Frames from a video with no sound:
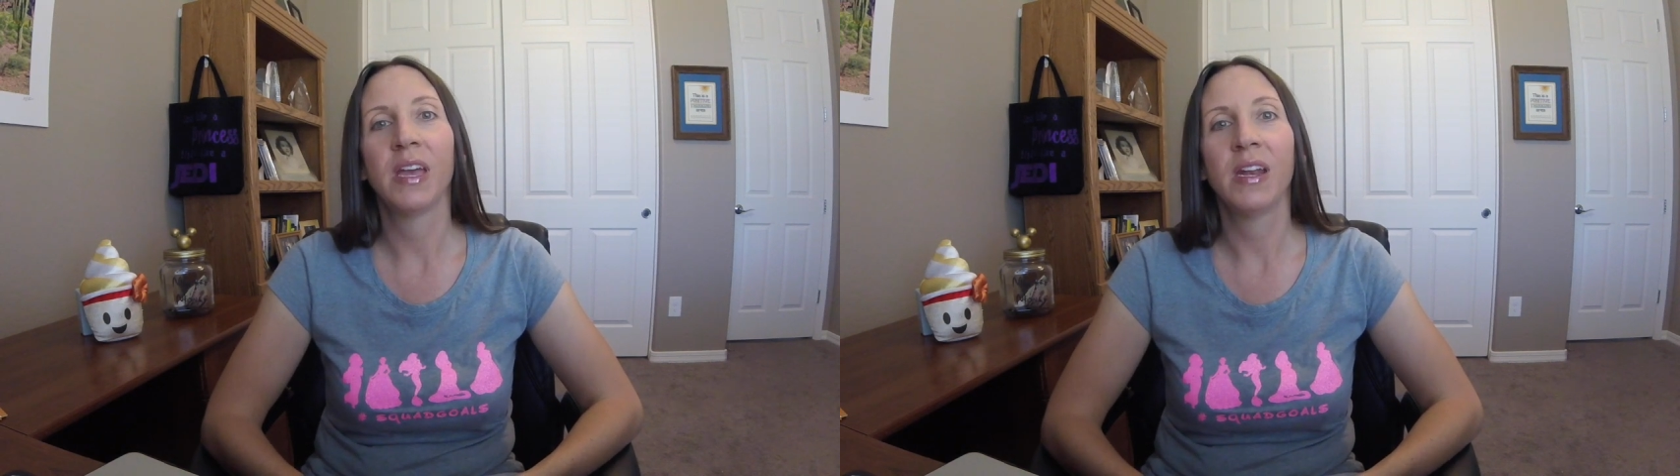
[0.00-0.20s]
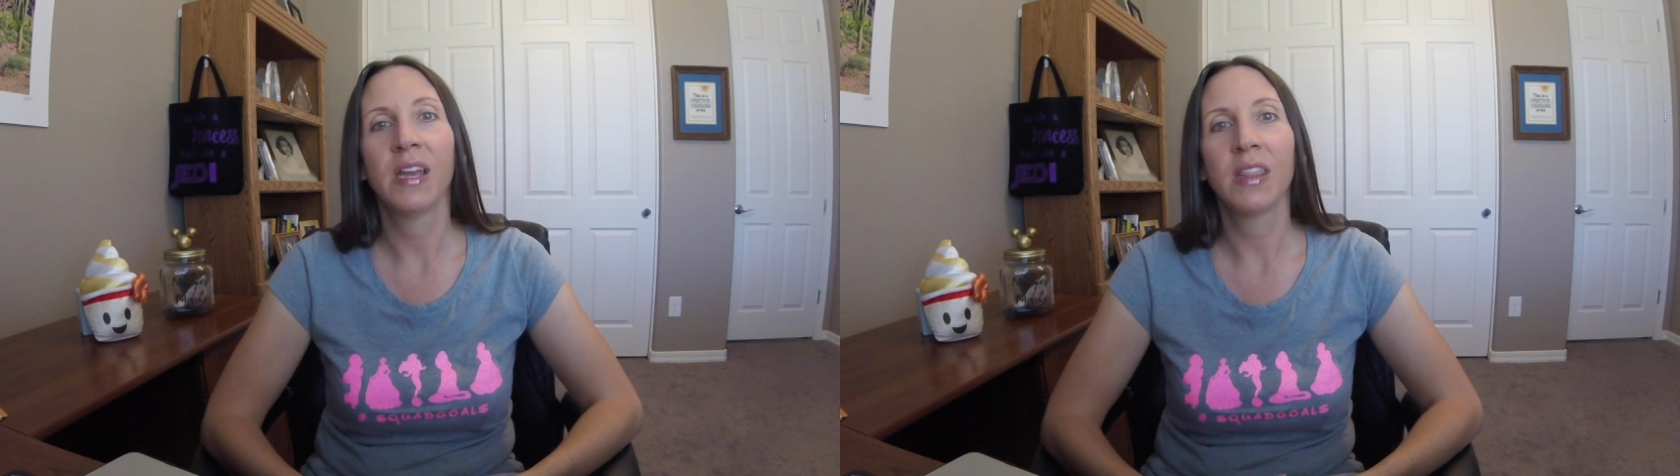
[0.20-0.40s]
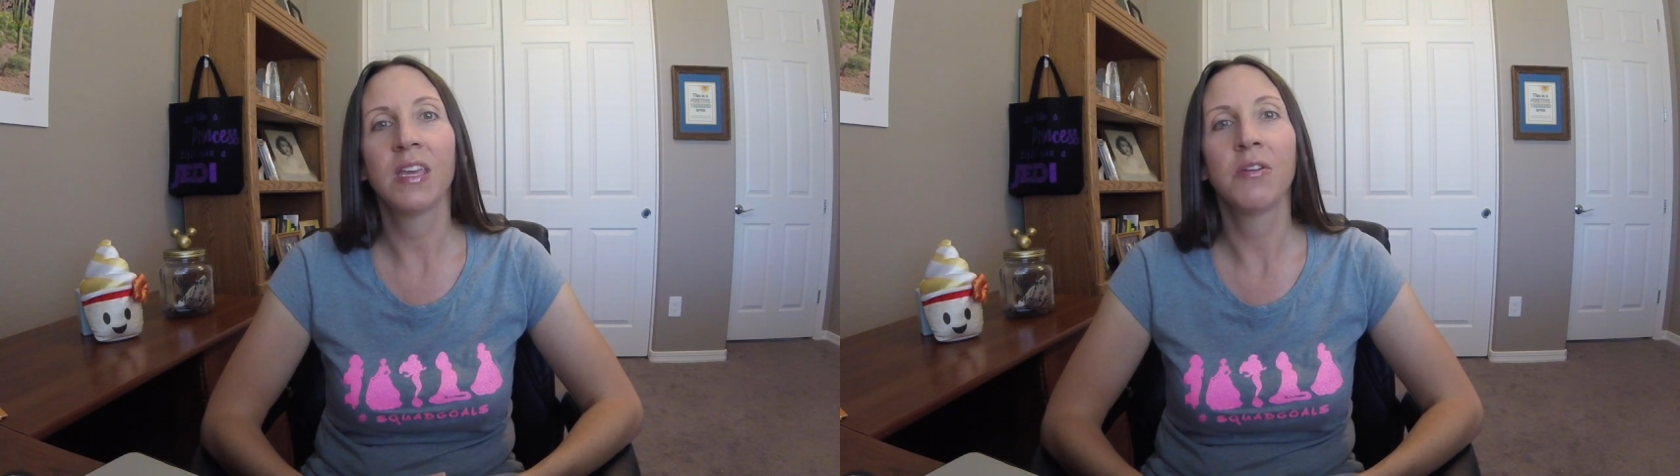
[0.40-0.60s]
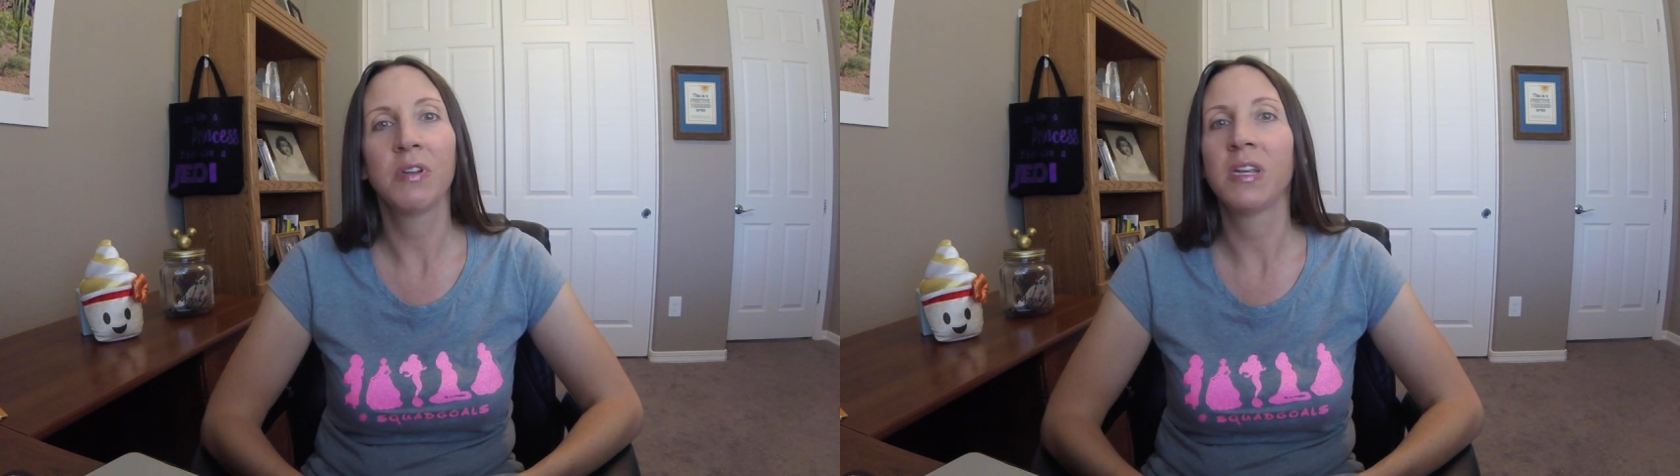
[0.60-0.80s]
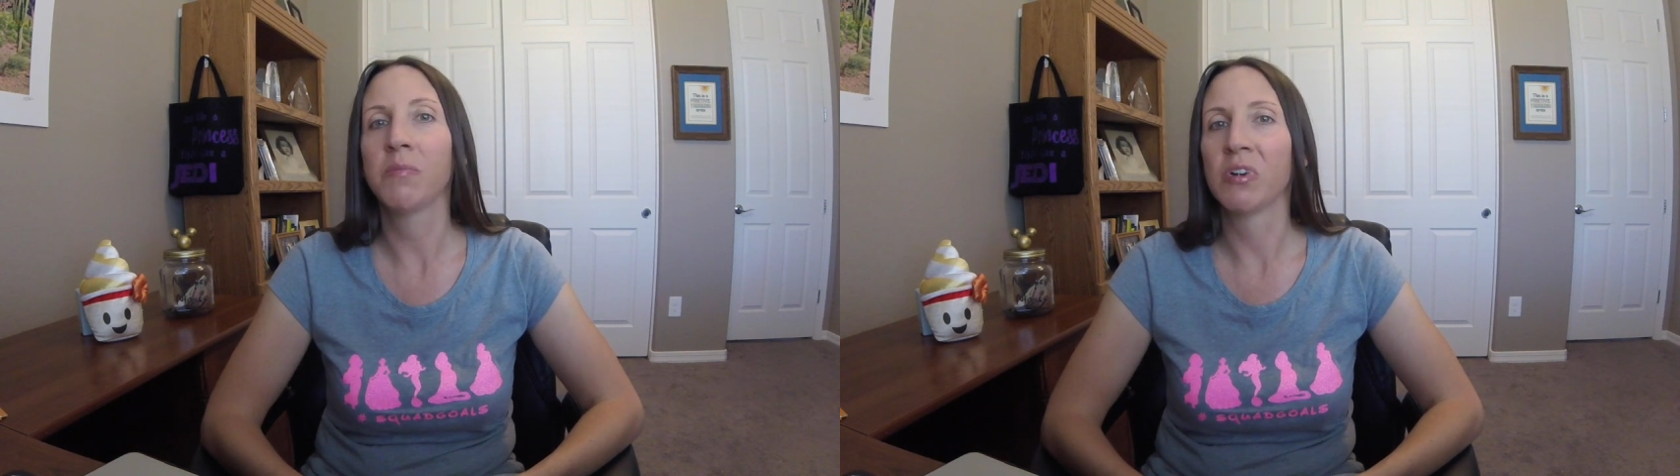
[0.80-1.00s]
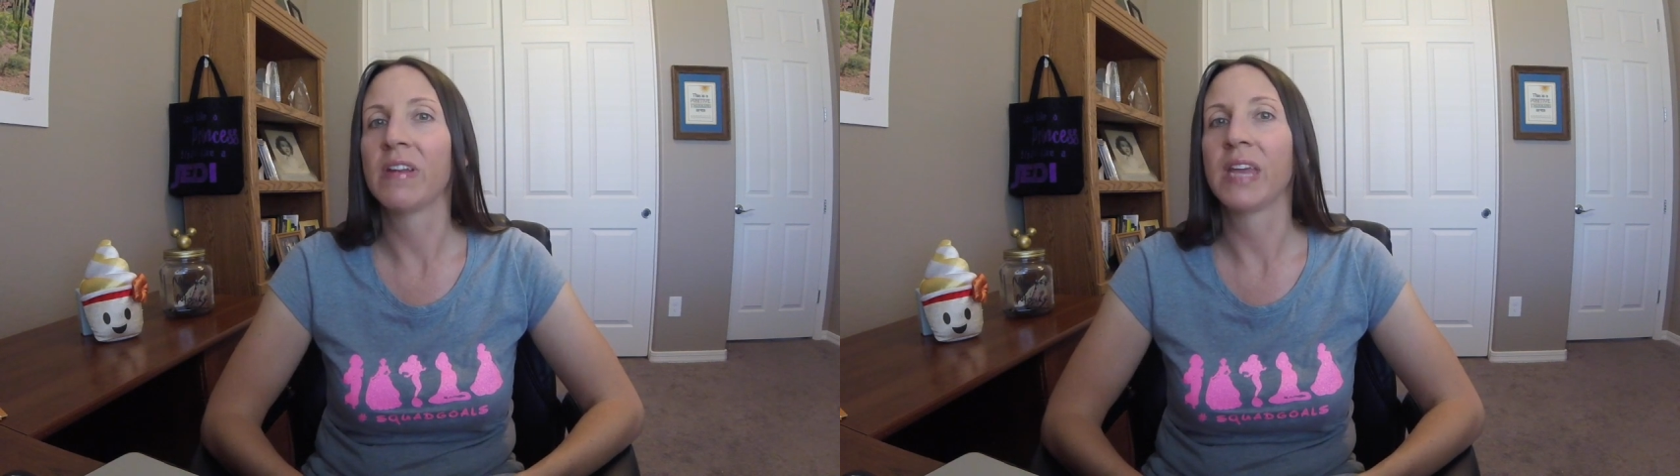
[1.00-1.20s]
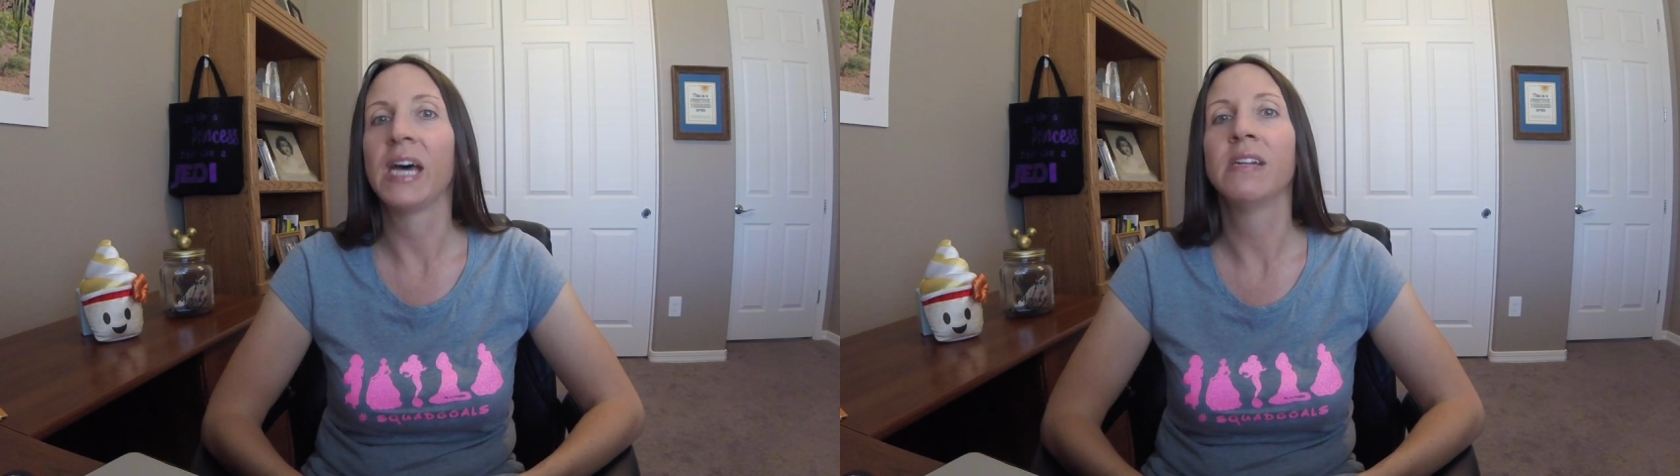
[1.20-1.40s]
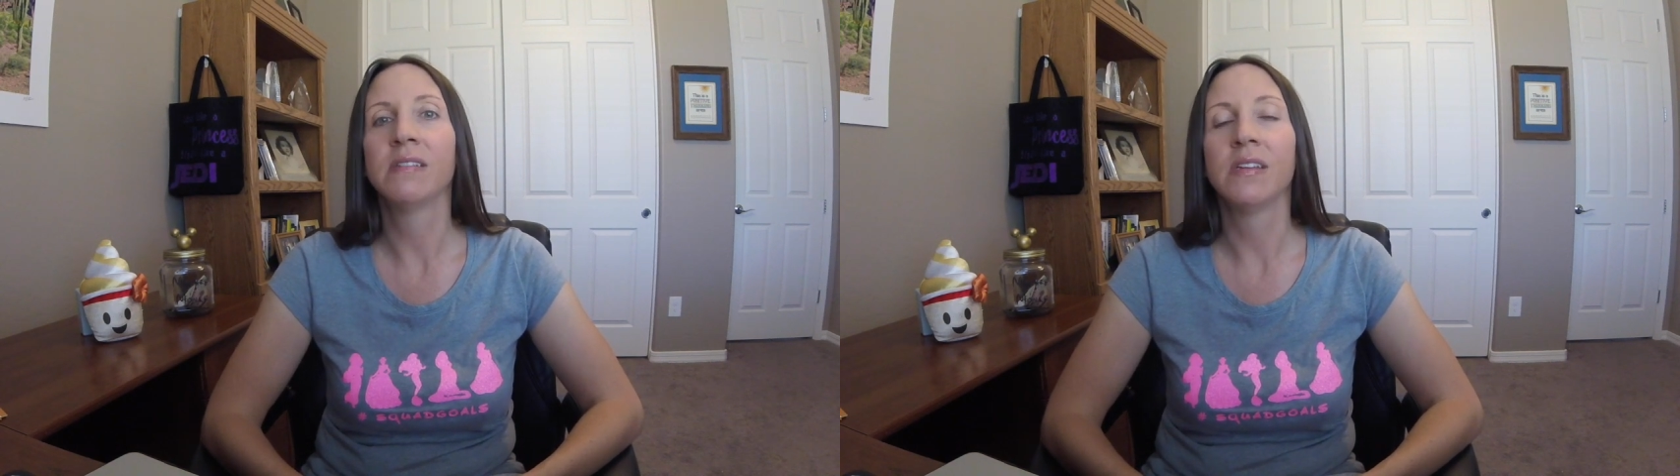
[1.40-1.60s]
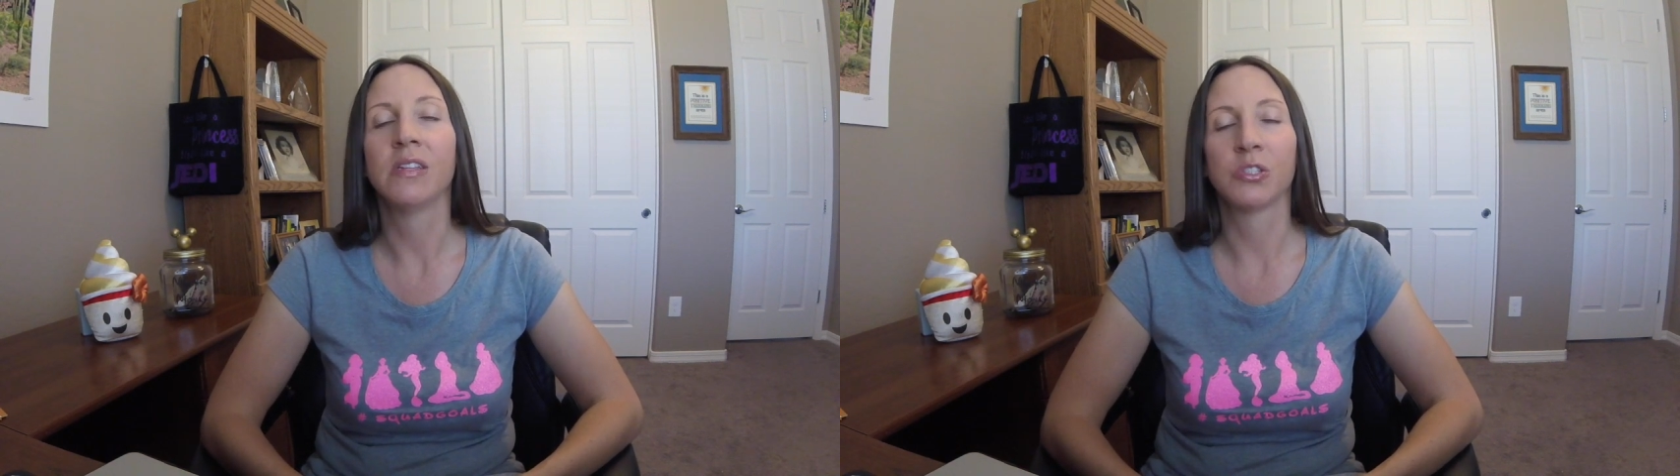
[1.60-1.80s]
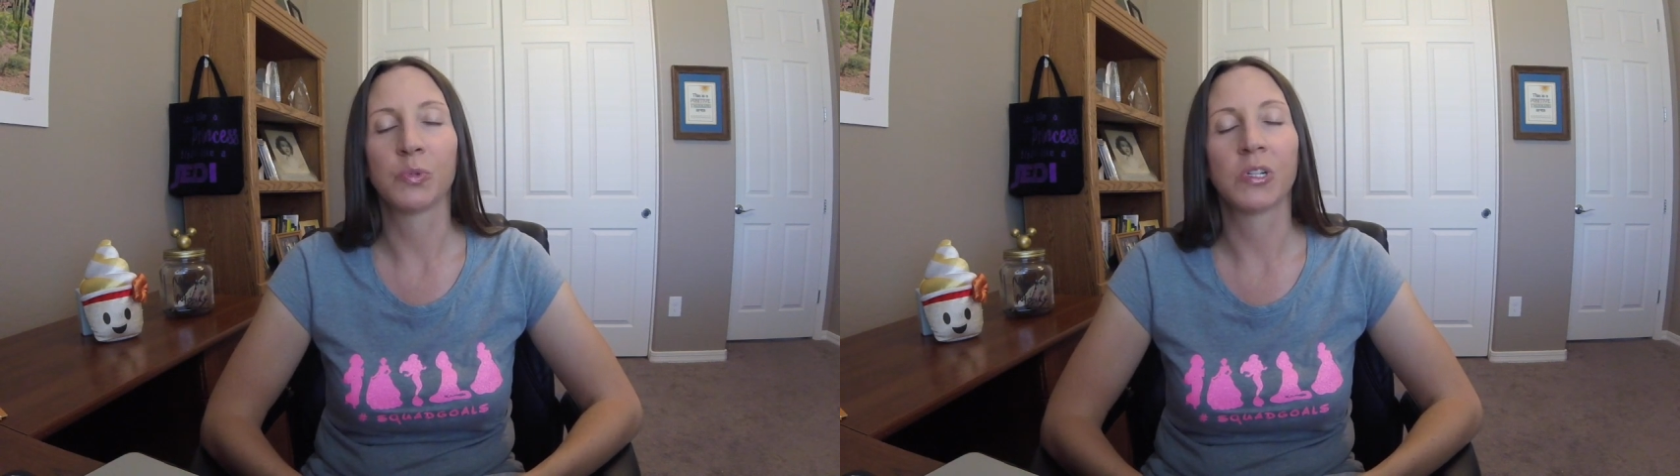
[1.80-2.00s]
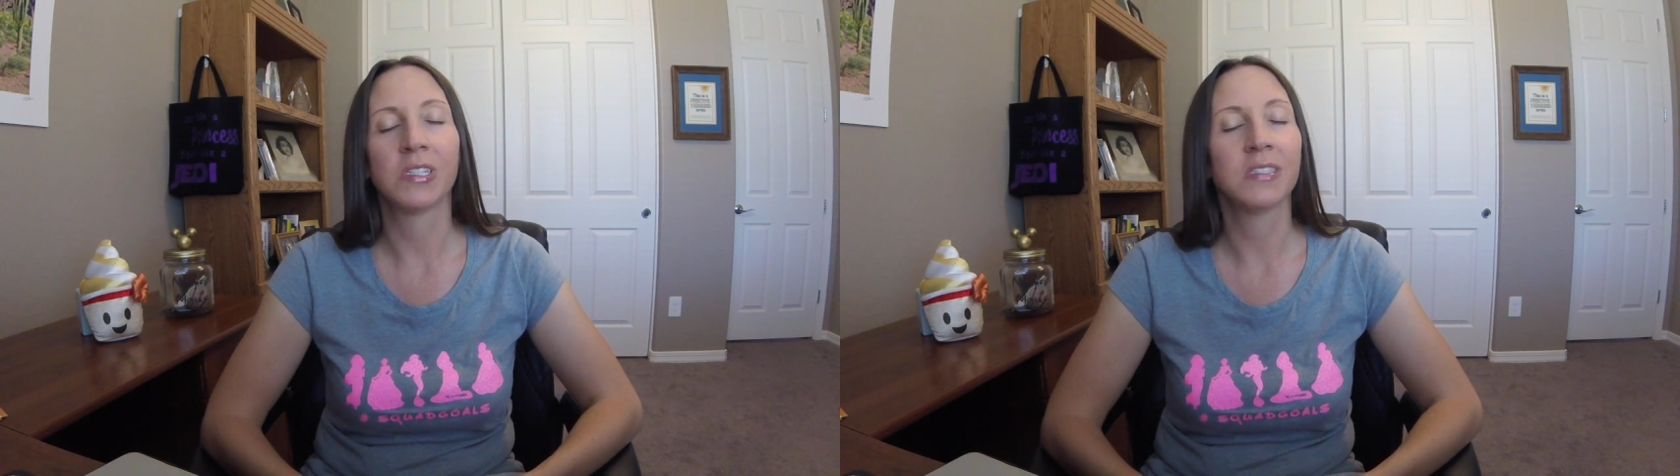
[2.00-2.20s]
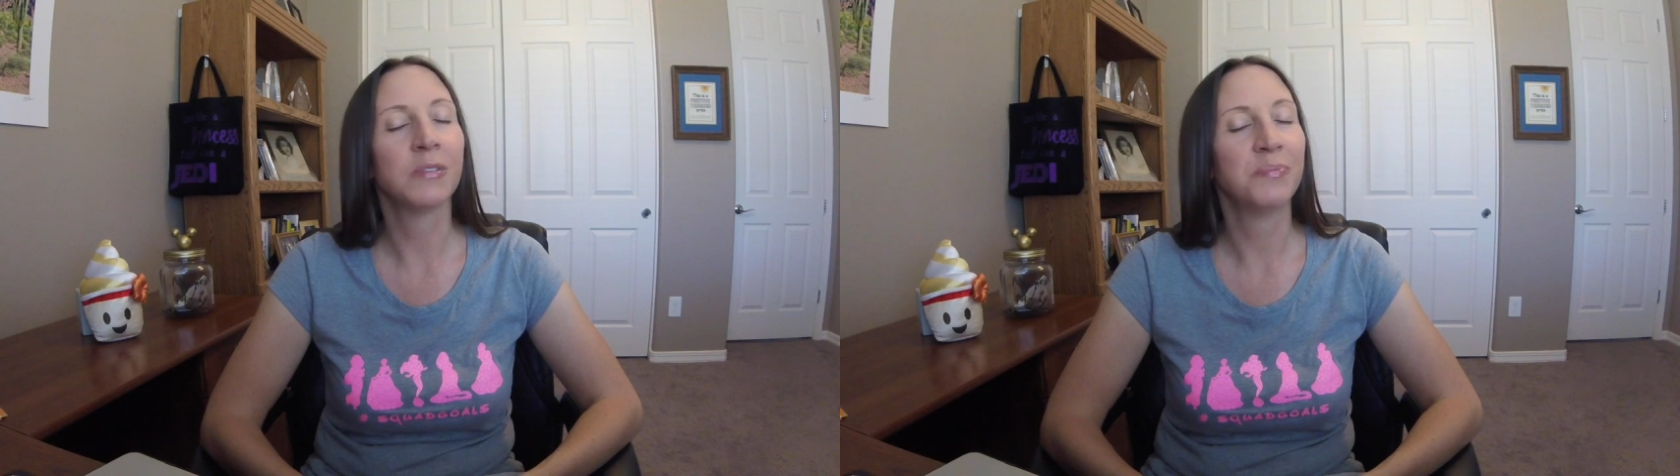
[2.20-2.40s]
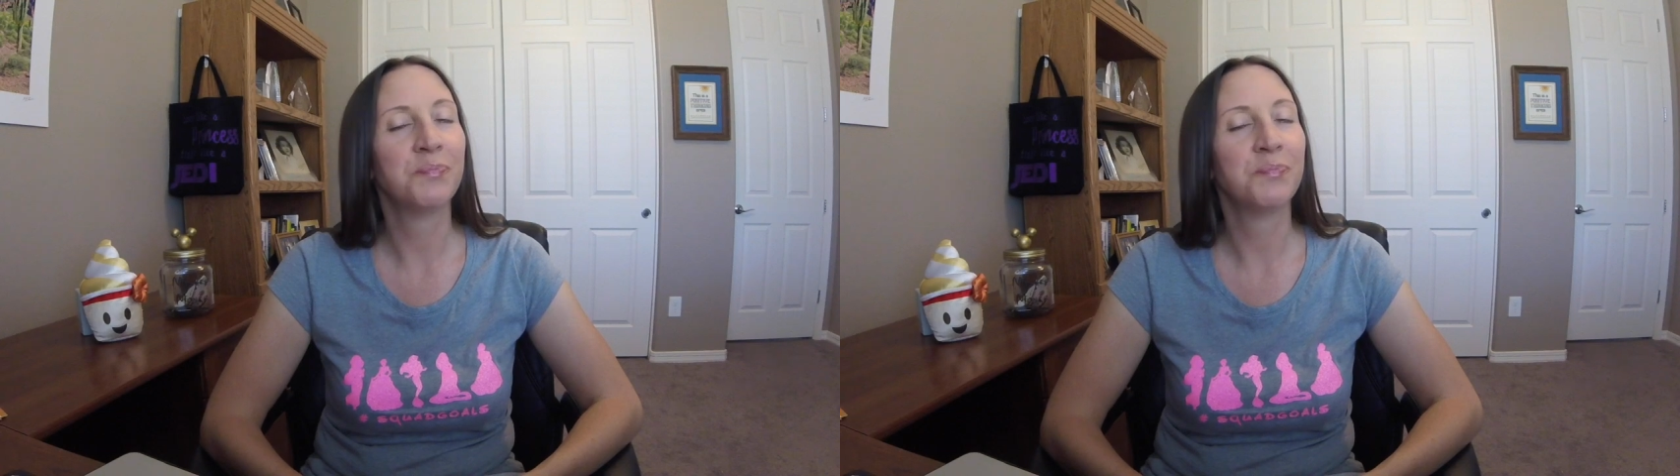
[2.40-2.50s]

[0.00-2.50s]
and I think we need more of that in this world.